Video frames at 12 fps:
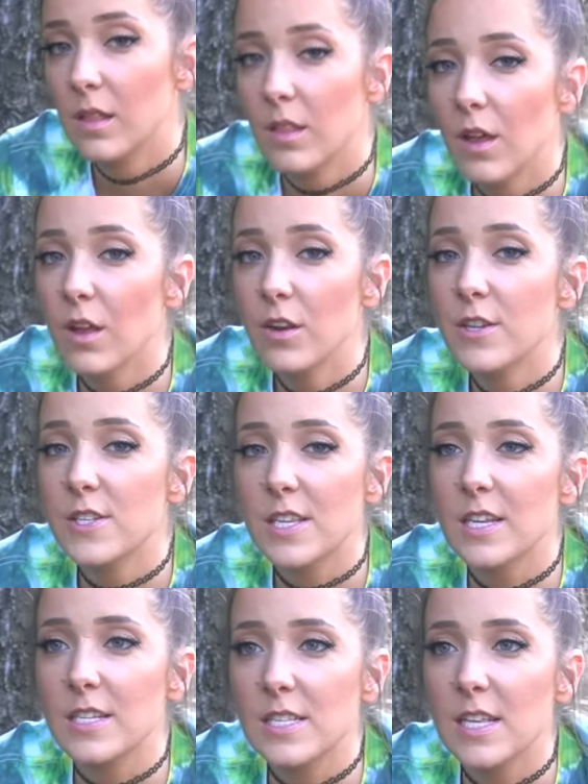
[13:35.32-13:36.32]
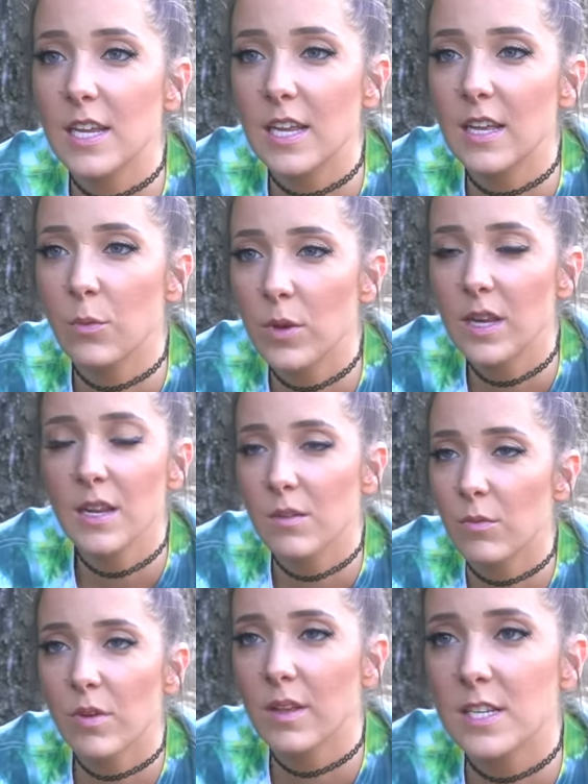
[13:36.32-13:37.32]
The good news is that we
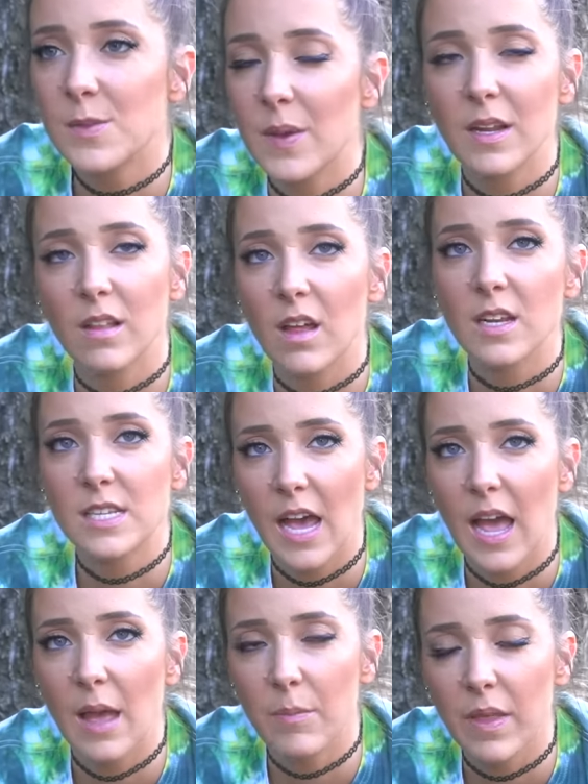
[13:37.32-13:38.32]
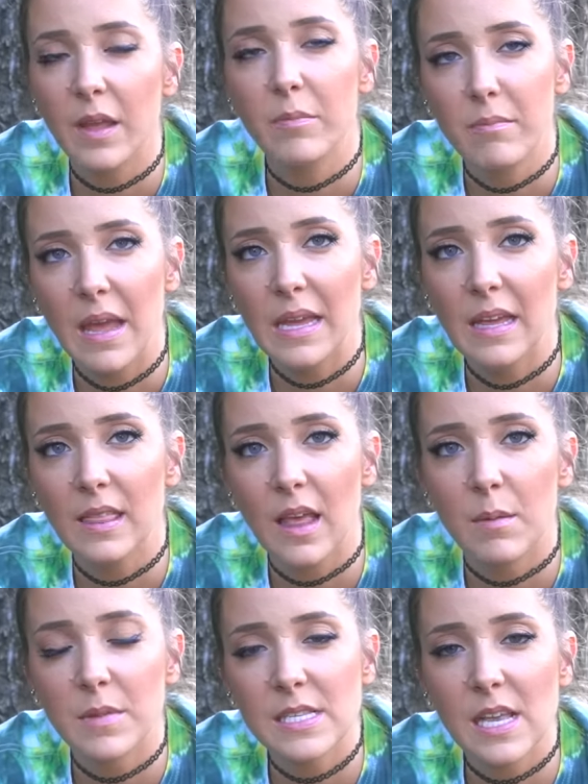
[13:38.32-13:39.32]
didn't really spend a lot of time like making
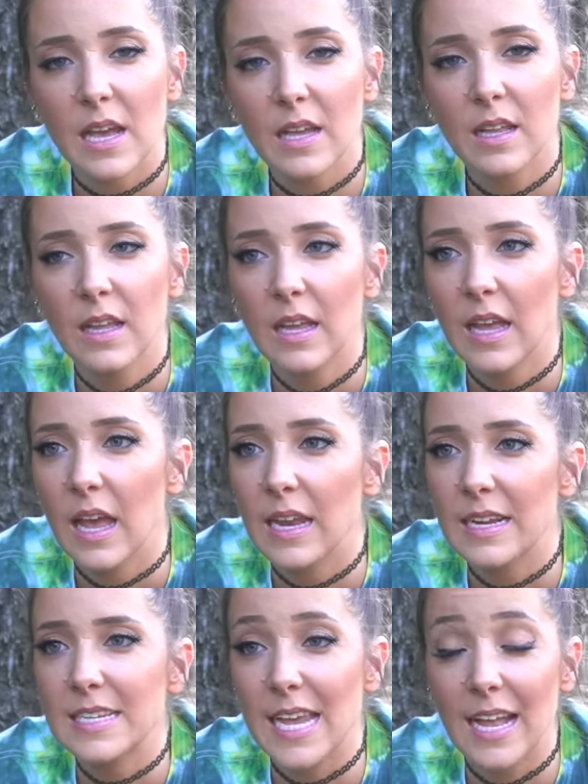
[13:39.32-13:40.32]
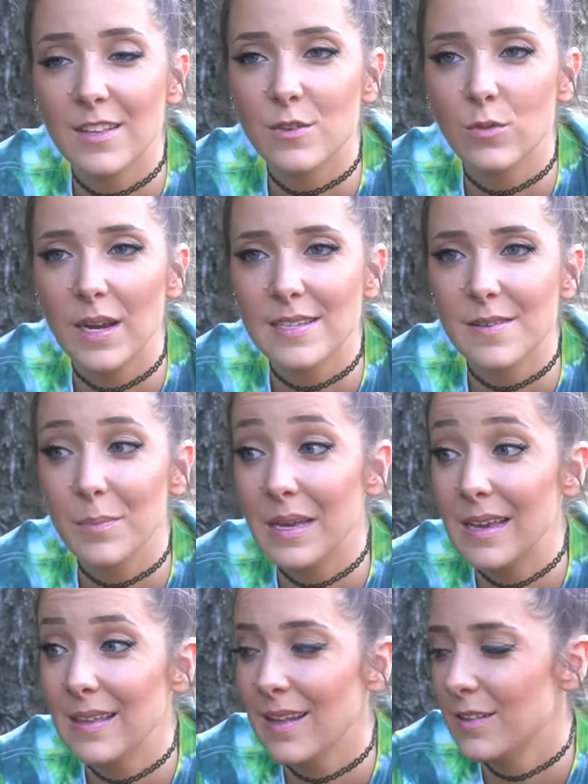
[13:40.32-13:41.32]
them. It's not an intense
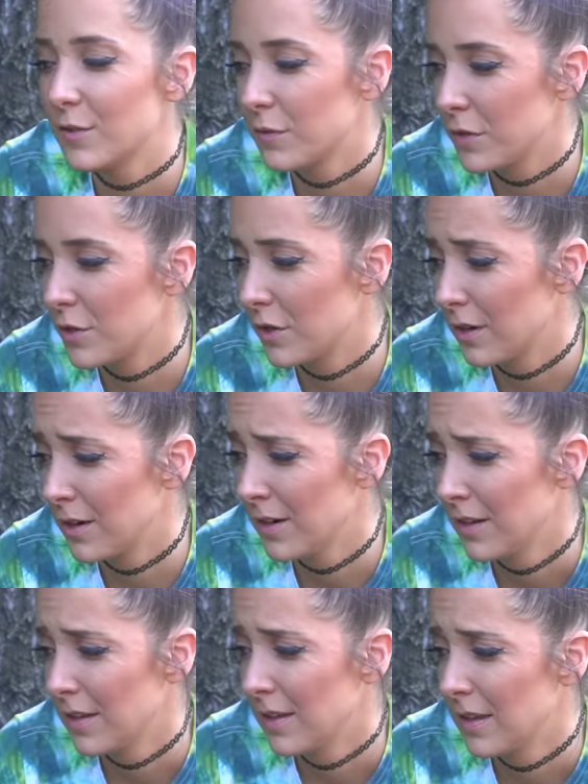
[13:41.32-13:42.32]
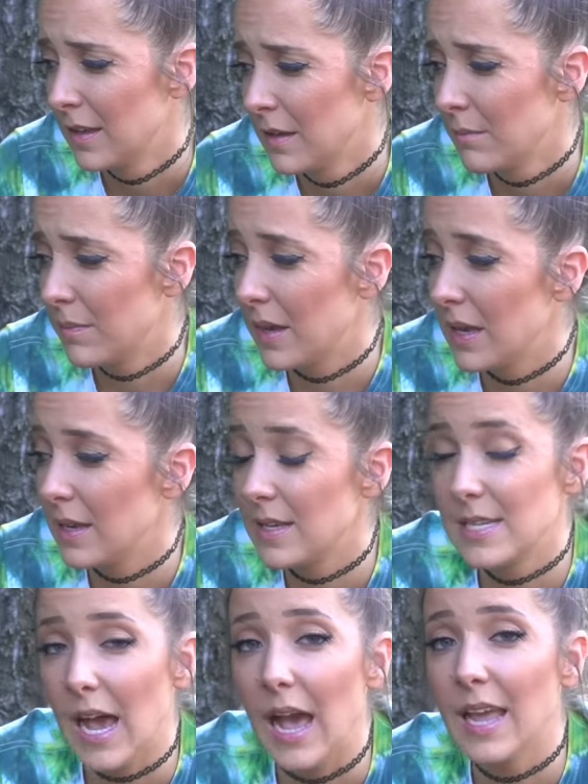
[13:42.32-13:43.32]
recipe, that's for sure but
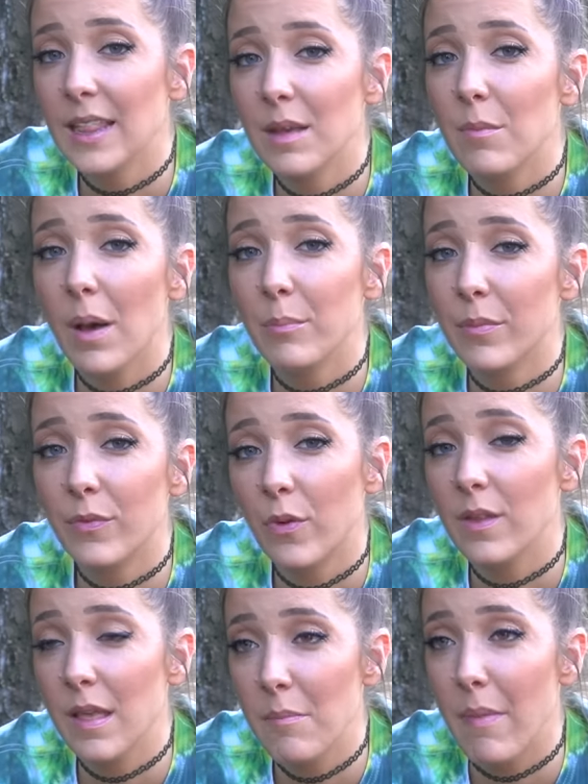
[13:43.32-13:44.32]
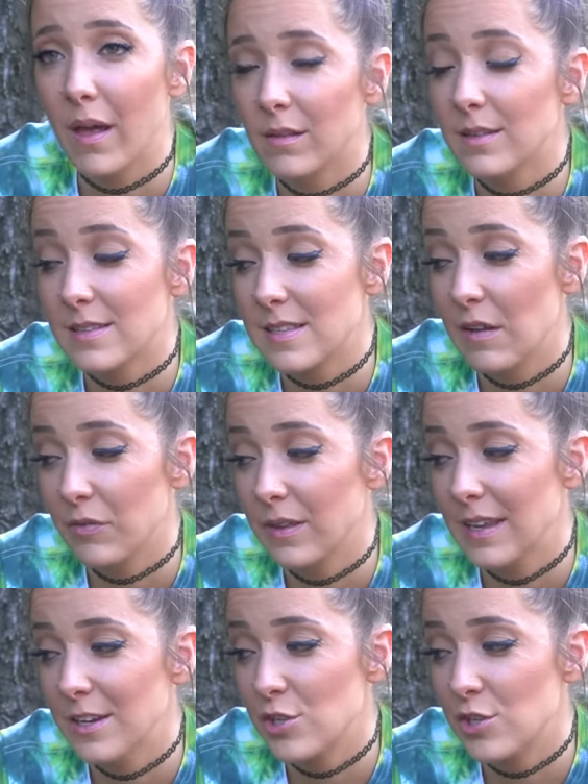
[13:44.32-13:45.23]
tying them up before they melt is definitely a